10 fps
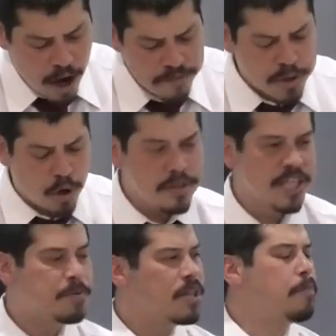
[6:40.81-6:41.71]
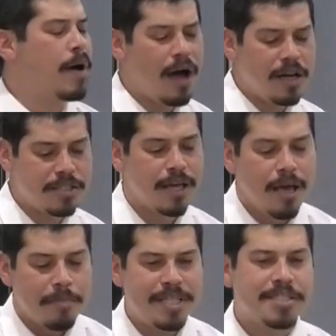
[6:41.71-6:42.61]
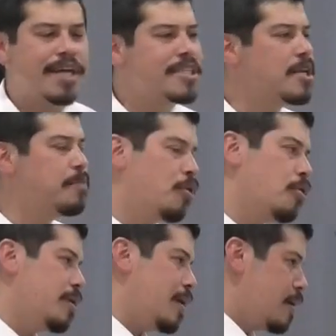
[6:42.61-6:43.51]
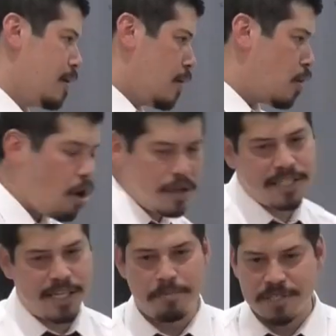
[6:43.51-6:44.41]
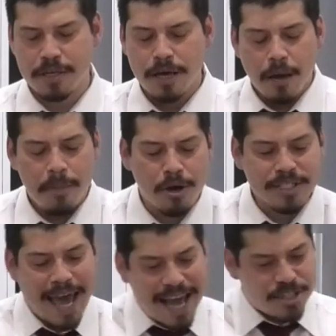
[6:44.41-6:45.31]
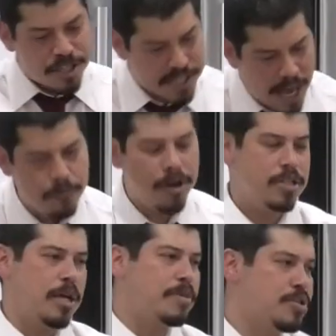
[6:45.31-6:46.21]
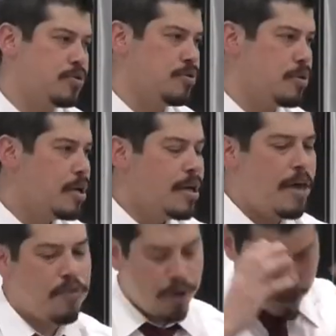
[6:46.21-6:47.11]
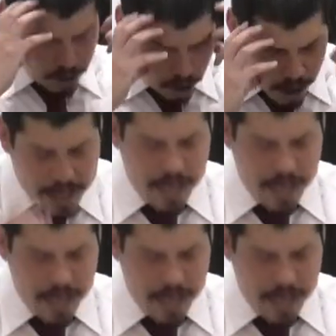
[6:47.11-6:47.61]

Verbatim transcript: I've taught on this in the past, but it's such an important concept because as you start reading chapter 2, if you, you got to